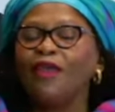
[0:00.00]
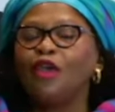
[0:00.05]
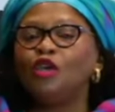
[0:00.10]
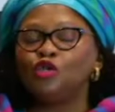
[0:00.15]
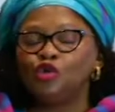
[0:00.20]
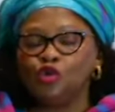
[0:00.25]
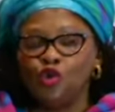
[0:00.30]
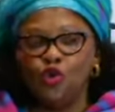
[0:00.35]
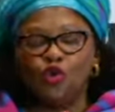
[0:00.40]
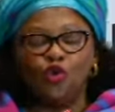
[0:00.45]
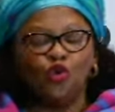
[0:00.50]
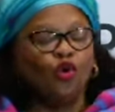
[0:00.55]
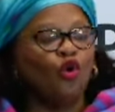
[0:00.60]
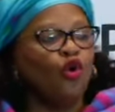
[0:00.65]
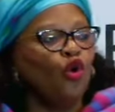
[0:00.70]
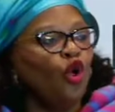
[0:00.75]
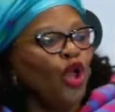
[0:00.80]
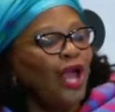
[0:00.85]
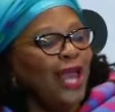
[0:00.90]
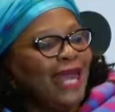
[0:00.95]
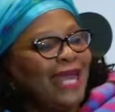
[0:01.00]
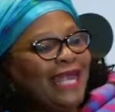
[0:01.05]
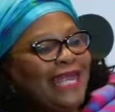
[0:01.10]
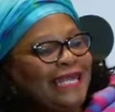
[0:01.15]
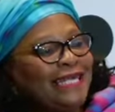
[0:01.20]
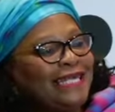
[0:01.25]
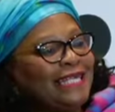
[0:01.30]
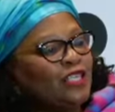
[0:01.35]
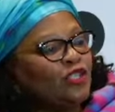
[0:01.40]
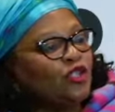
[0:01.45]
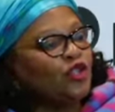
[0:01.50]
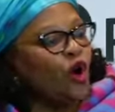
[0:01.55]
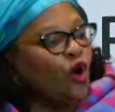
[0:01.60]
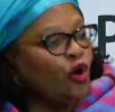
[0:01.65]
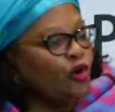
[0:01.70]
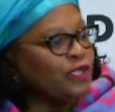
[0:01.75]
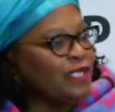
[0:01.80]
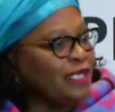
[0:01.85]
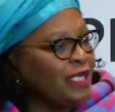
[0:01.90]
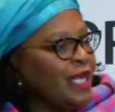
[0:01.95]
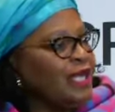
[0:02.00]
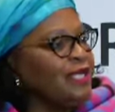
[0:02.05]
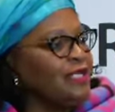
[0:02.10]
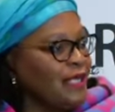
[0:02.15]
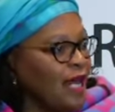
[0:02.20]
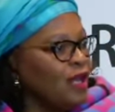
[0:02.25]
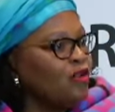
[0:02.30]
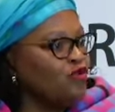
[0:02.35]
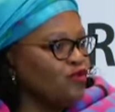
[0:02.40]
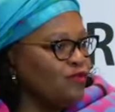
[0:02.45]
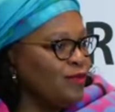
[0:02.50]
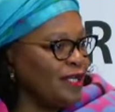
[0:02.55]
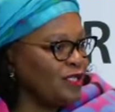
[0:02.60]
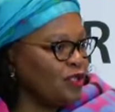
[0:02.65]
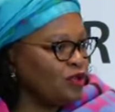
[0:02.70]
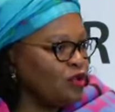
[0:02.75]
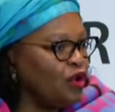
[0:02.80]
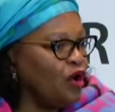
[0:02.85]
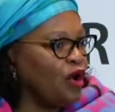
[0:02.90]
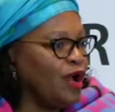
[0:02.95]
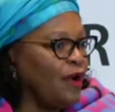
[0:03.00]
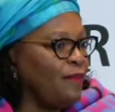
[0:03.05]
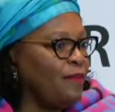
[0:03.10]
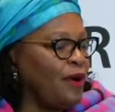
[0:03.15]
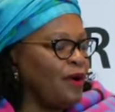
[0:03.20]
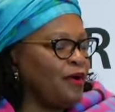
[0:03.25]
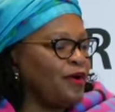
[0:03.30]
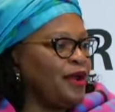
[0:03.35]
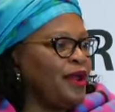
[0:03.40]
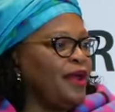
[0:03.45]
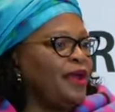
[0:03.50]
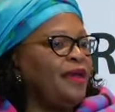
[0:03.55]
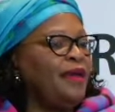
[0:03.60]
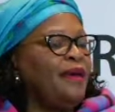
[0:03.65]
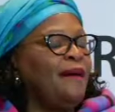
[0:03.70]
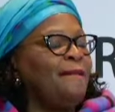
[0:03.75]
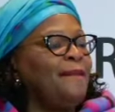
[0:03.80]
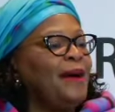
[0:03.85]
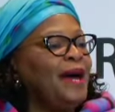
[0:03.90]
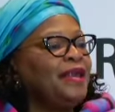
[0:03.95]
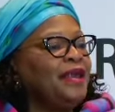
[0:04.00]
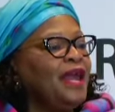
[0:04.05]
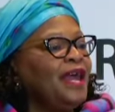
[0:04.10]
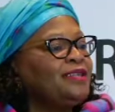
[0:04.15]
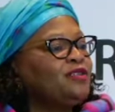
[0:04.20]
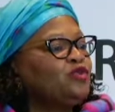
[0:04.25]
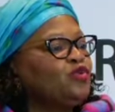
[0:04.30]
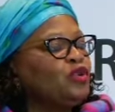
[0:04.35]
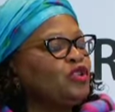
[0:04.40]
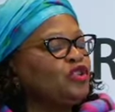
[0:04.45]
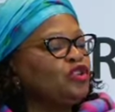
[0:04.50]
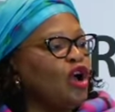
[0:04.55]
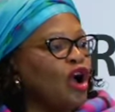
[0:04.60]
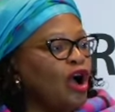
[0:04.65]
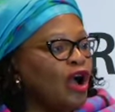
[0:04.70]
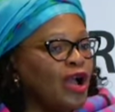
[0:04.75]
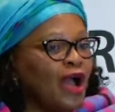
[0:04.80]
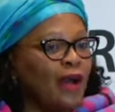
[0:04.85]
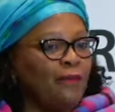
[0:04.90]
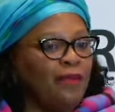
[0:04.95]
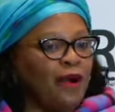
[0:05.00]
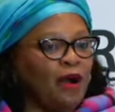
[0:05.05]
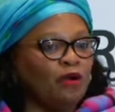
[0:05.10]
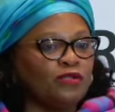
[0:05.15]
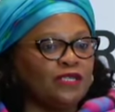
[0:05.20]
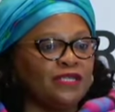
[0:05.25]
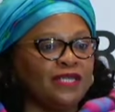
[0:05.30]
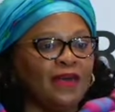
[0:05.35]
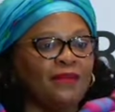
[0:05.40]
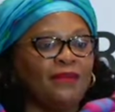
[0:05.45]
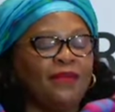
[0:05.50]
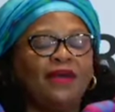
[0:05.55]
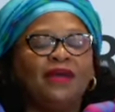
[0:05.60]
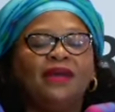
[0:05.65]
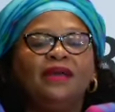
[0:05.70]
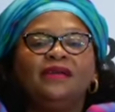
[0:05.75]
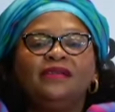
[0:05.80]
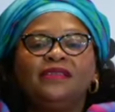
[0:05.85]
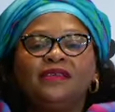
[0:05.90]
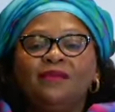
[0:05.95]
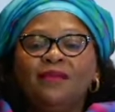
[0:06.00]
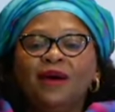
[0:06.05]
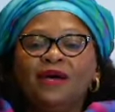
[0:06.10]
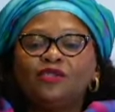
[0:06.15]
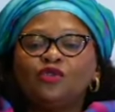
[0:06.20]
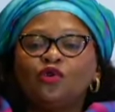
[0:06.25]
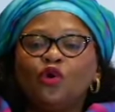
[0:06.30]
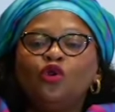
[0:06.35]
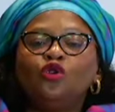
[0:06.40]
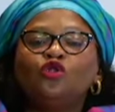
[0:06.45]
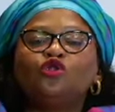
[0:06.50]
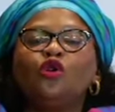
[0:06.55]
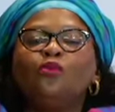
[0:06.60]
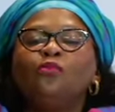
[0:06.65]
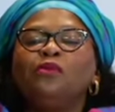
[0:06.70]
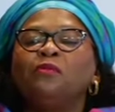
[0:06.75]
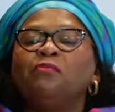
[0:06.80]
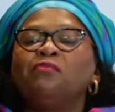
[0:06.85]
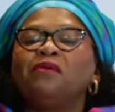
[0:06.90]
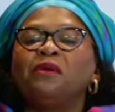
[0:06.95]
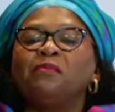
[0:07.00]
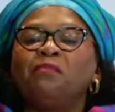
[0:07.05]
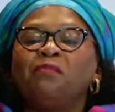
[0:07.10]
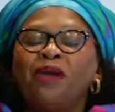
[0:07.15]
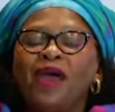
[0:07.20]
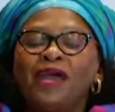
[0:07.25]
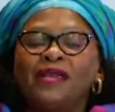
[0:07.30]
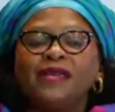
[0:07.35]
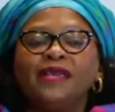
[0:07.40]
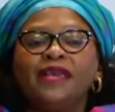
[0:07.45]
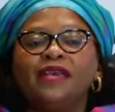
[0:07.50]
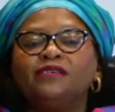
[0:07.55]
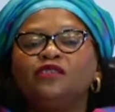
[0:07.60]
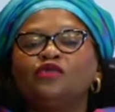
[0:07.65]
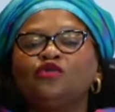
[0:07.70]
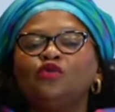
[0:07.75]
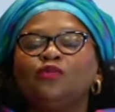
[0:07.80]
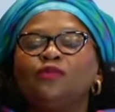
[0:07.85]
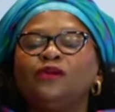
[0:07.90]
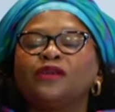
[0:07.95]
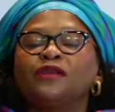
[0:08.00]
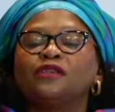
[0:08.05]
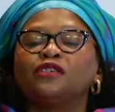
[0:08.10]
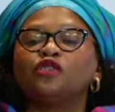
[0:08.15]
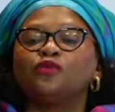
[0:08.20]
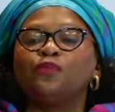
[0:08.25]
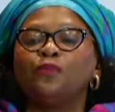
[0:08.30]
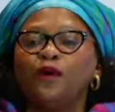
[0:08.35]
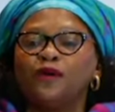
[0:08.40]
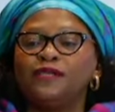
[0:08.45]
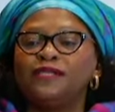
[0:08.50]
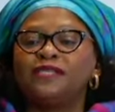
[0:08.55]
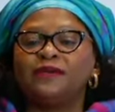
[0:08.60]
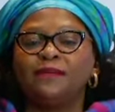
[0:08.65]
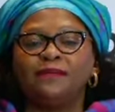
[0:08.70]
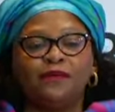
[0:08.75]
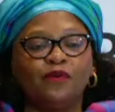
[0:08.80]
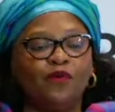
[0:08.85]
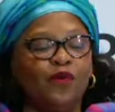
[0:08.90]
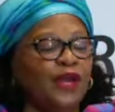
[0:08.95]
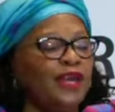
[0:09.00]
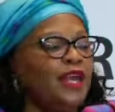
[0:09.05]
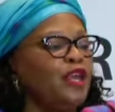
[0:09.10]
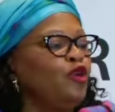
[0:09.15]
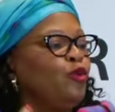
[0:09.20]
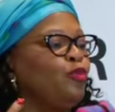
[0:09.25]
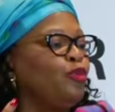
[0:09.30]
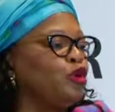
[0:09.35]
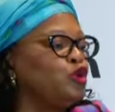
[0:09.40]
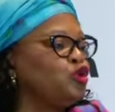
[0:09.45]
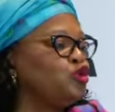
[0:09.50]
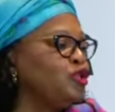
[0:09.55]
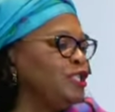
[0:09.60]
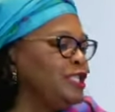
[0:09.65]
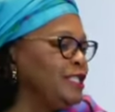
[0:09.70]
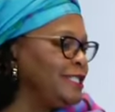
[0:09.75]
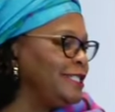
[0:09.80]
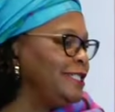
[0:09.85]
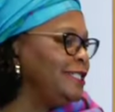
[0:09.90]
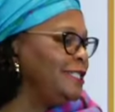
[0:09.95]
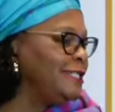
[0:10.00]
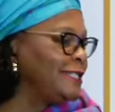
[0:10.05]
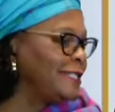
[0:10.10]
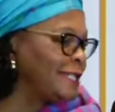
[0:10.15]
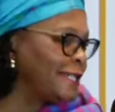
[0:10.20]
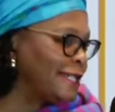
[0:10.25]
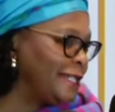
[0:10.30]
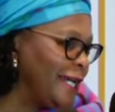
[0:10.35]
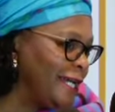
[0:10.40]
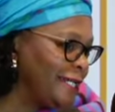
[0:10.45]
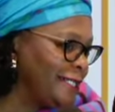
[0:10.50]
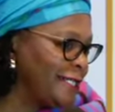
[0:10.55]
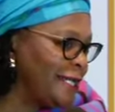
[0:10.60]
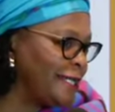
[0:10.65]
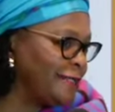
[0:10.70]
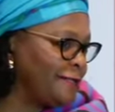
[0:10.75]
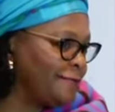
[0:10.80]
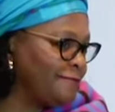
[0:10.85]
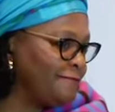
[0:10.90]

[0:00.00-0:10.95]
So, it is those things that we must talk about. But as we talk about them, there must also be preparedness to be responsible when an opportunity is created.